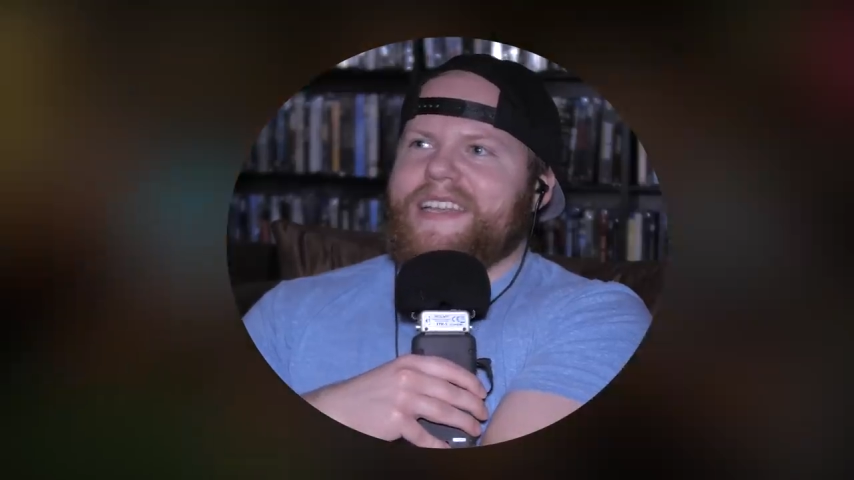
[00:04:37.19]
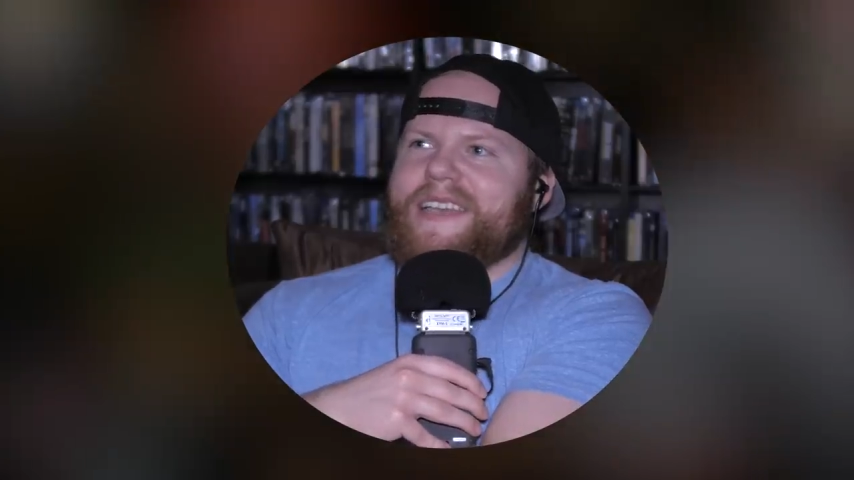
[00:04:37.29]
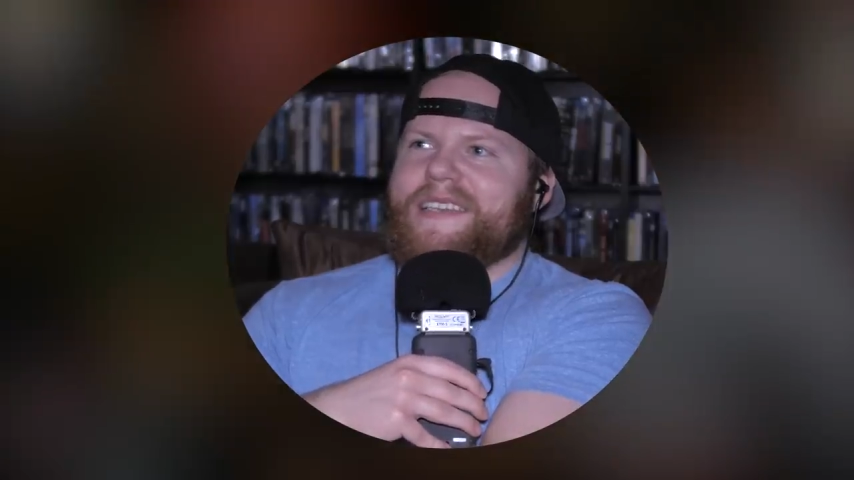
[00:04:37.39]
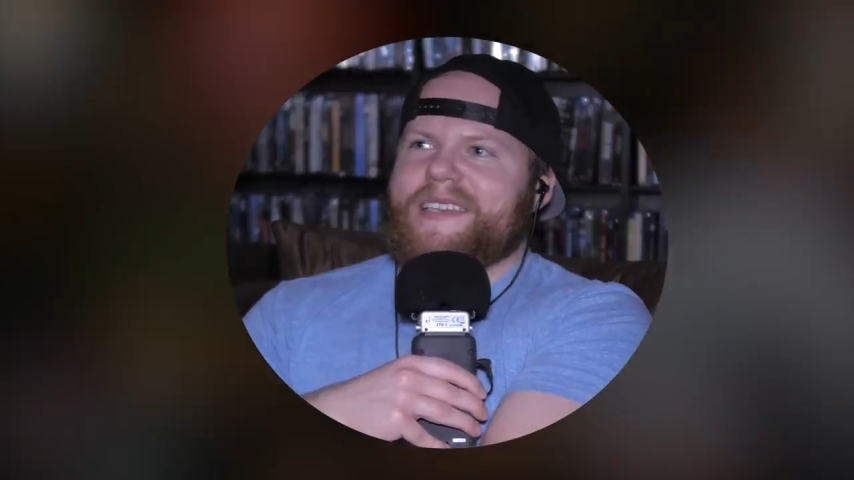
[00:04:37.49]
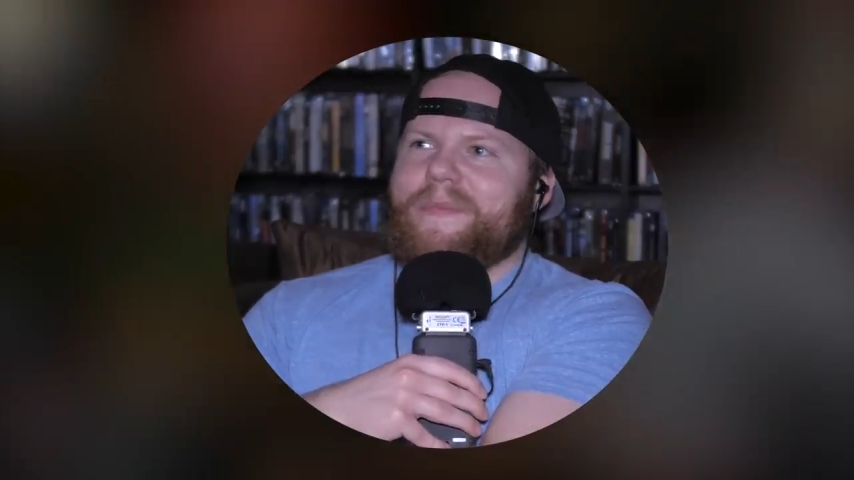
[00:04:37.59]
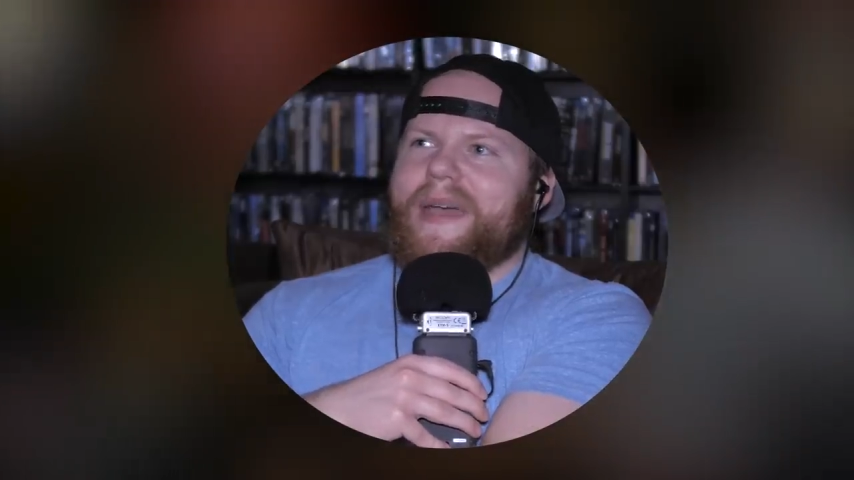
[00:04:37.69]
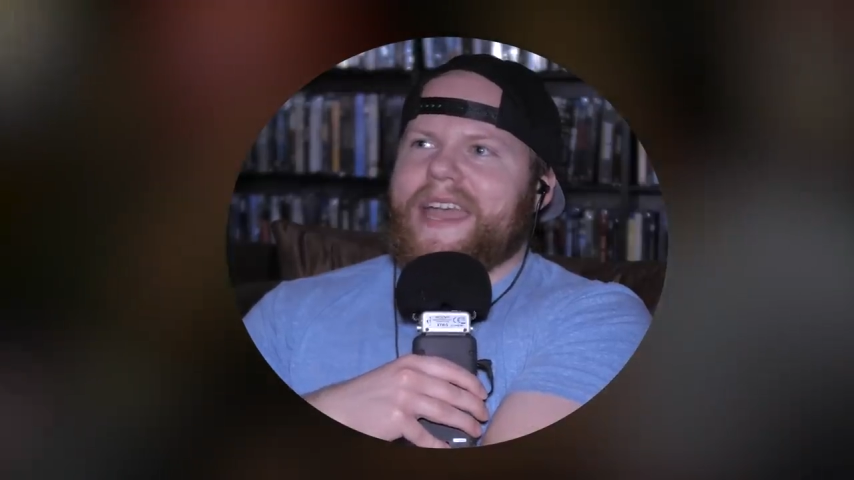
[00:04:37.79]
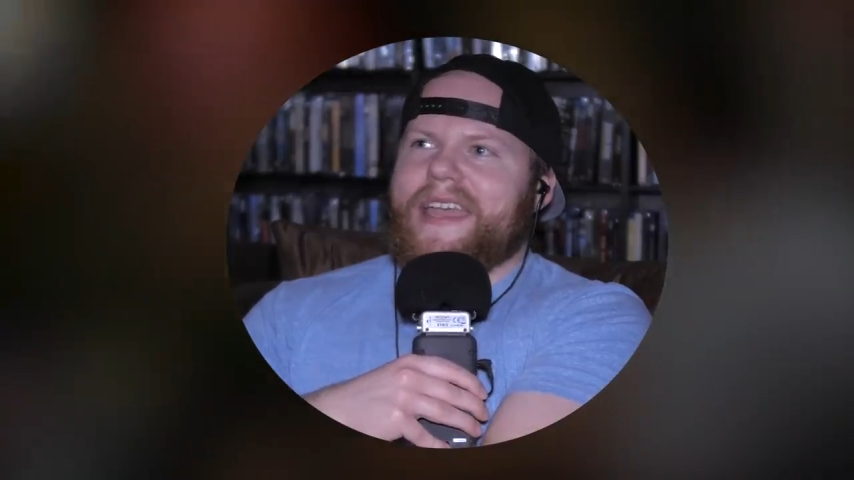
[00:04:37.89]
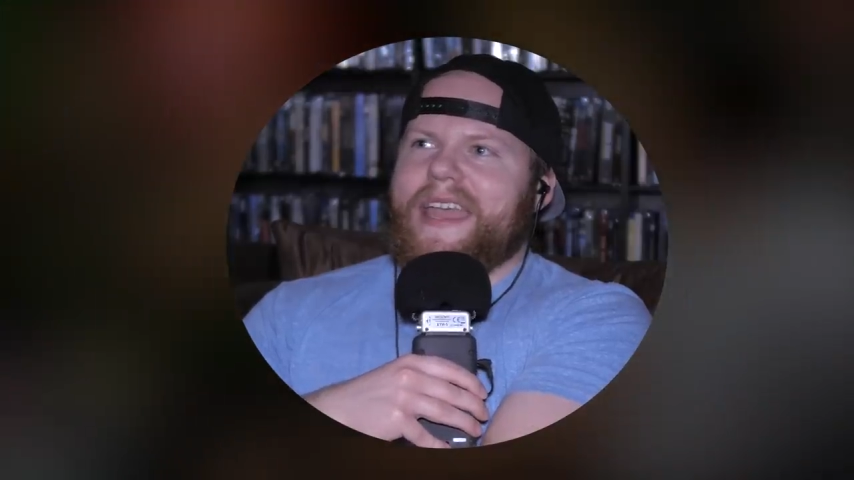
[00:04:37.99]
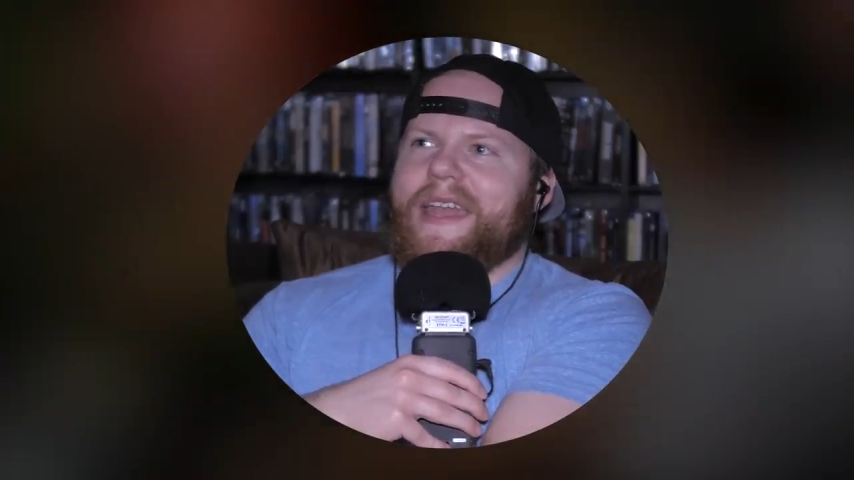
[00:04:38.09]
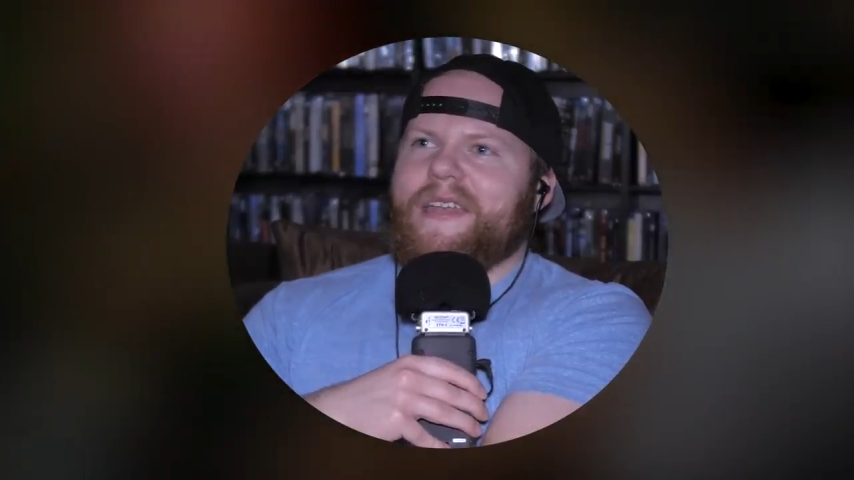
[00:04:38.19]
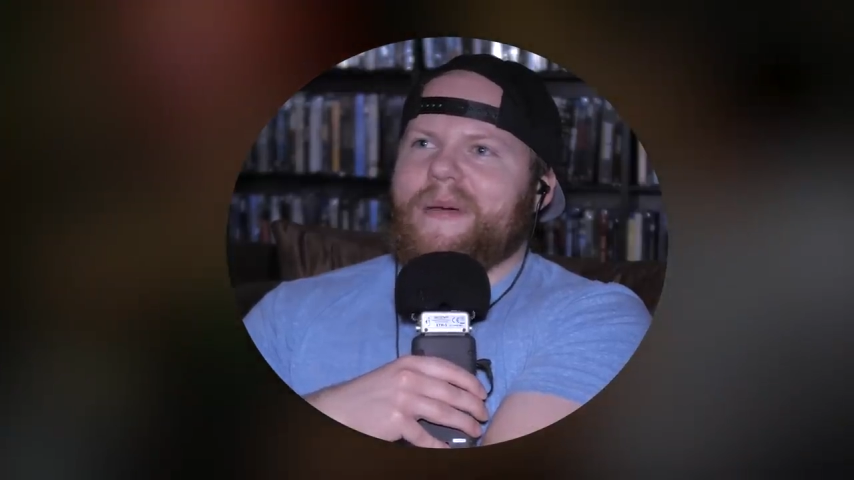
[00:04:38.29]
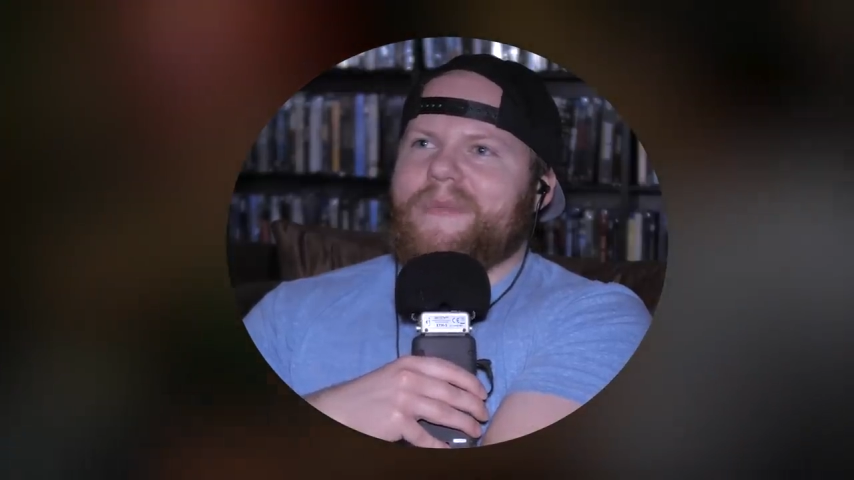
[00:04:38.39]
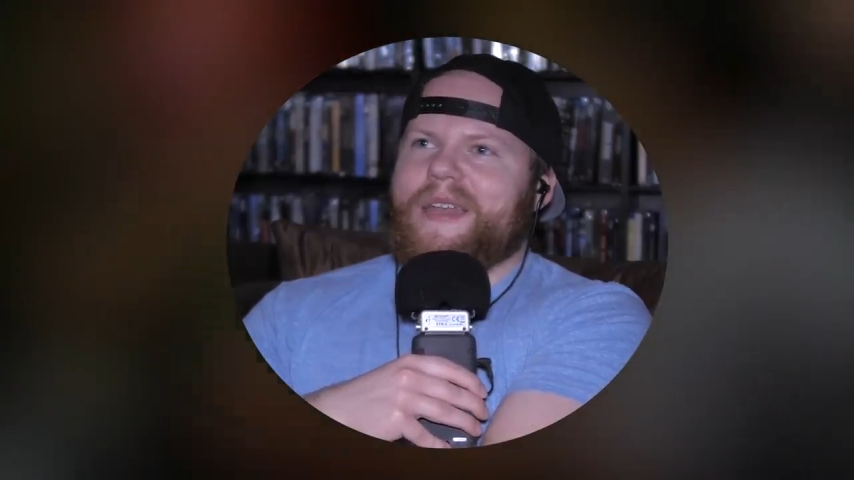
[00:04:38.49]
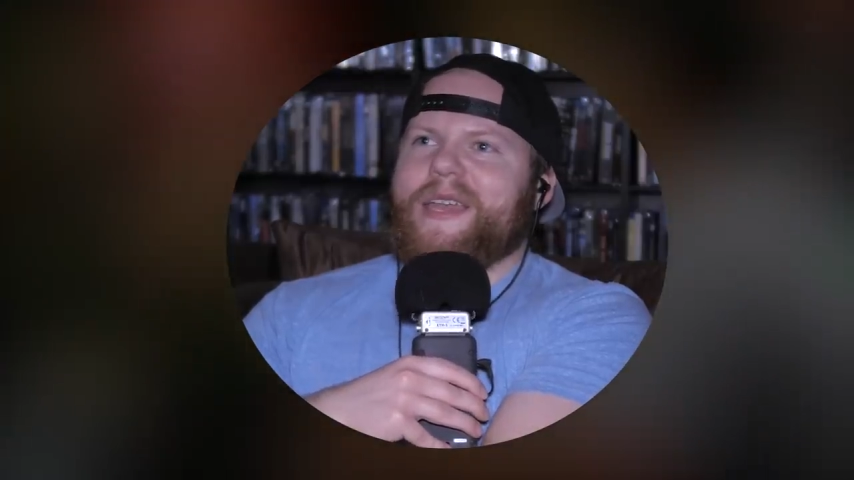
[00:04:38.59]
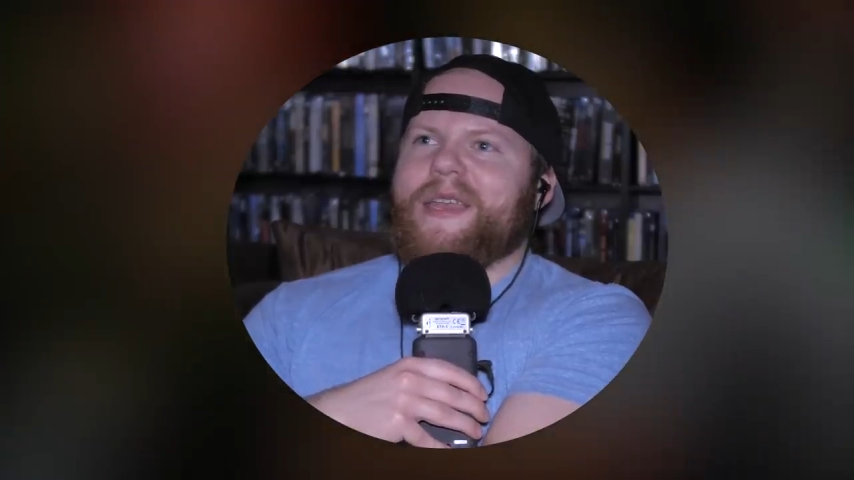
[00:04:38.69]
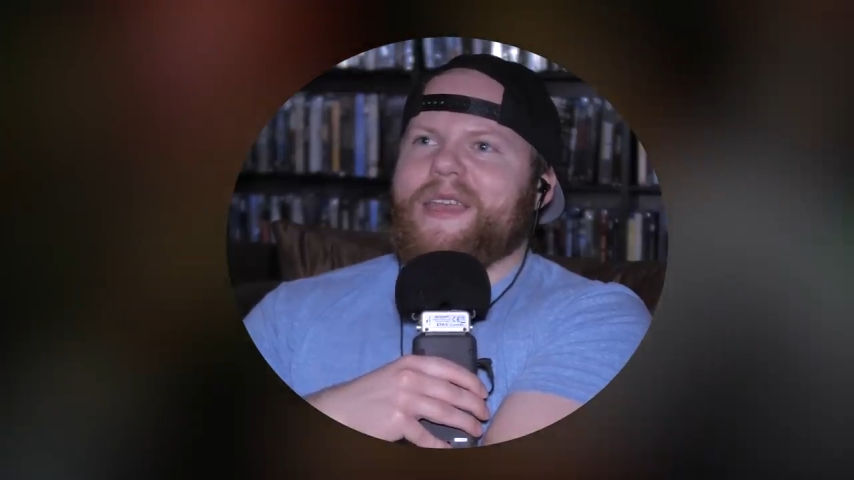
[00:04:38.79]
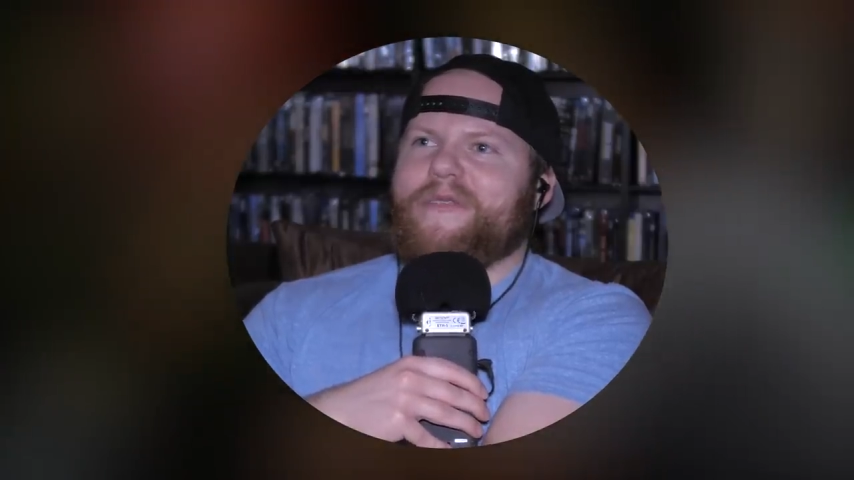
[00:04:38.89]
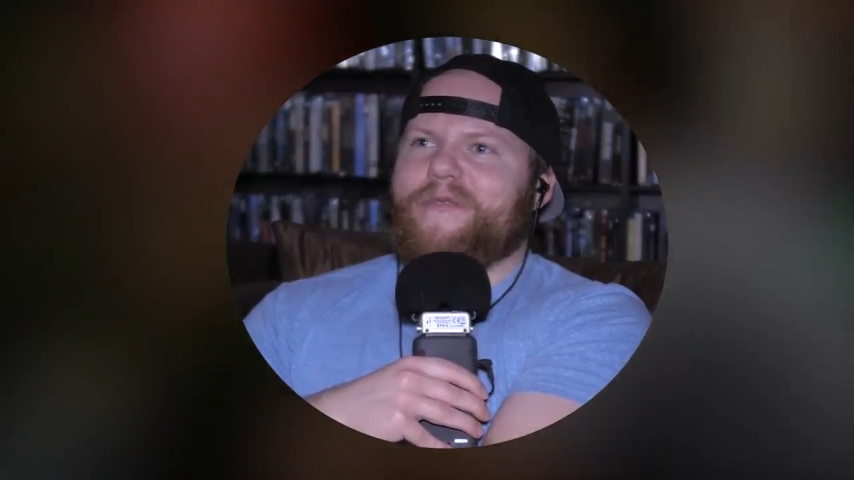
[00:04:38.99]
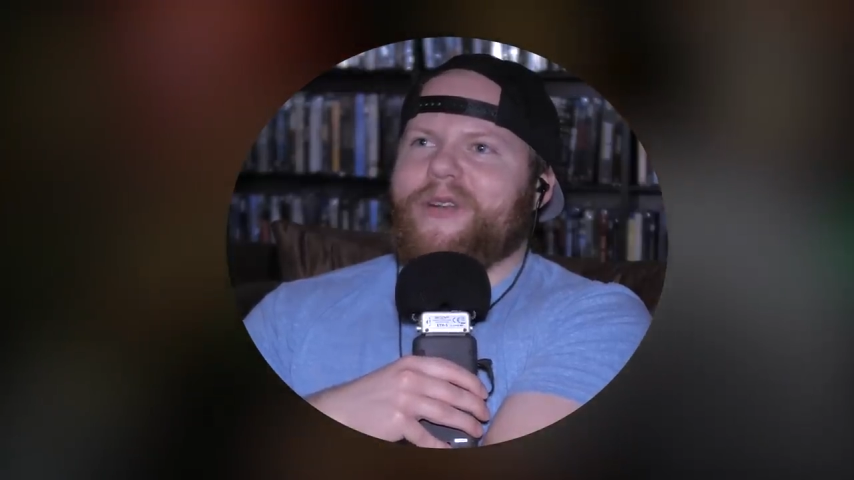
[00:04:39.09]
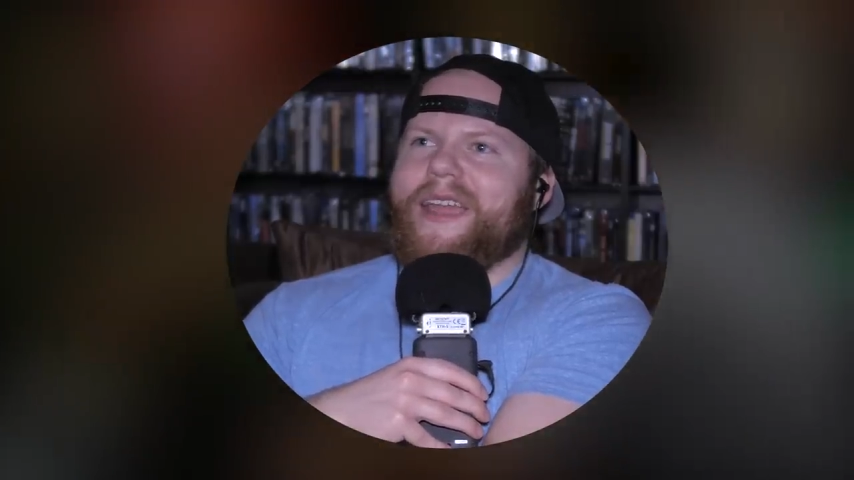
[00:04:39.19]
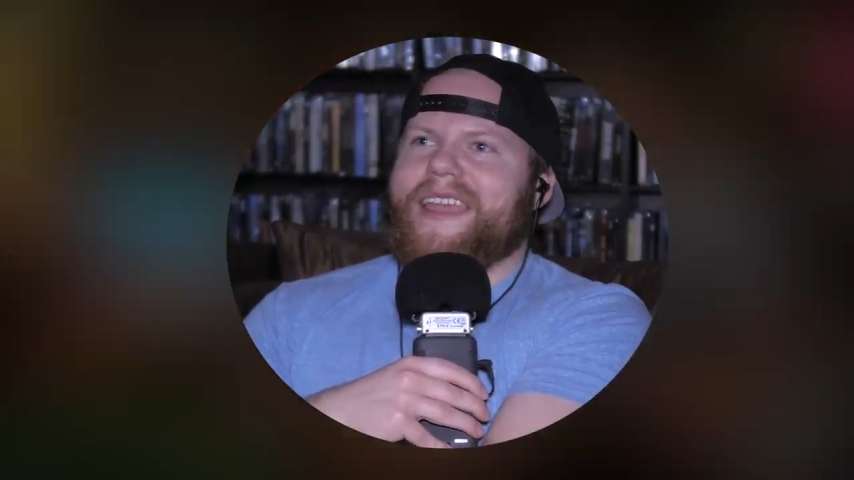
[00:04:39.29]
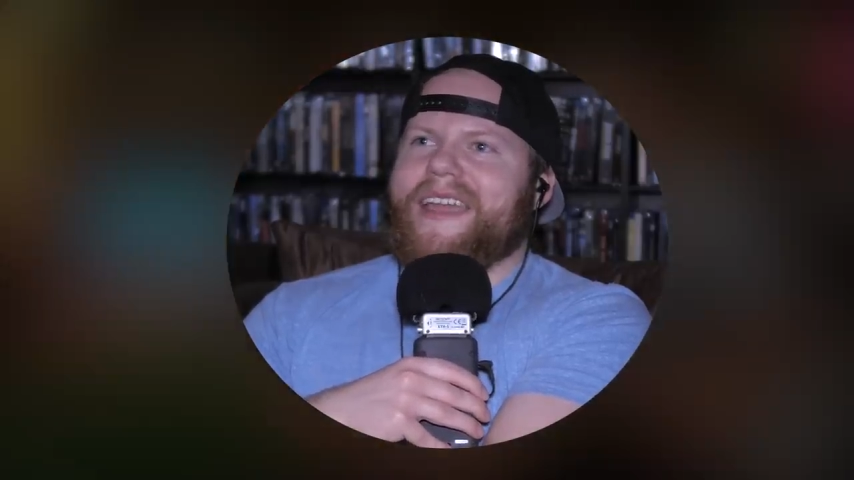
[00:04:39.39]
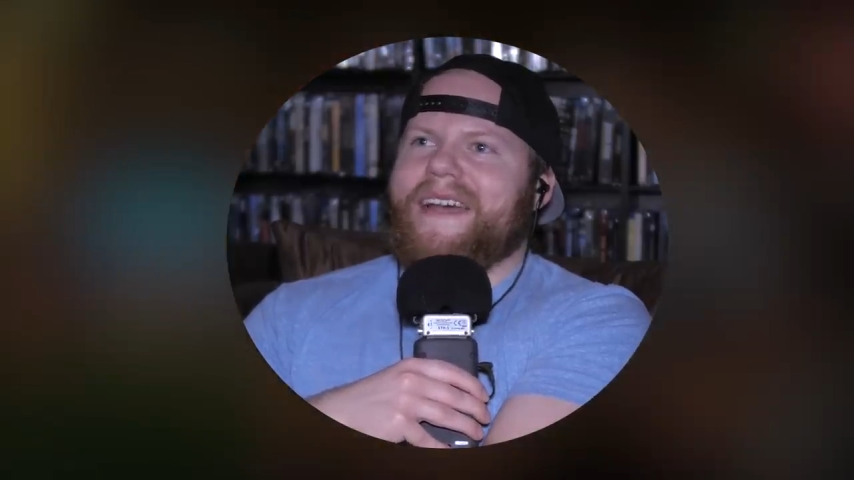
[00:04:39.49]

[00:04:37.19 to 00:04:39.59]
Dennis and Mac end up kicking Frank